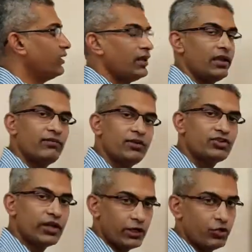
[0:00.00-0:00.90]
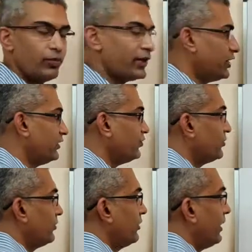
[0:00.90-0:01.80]
in which there are two
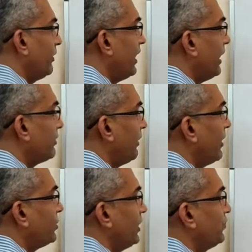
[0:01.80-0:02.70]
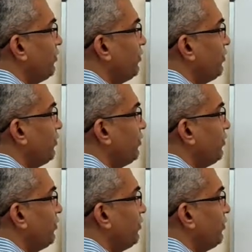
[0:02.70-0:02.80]
machines. Let me name the machines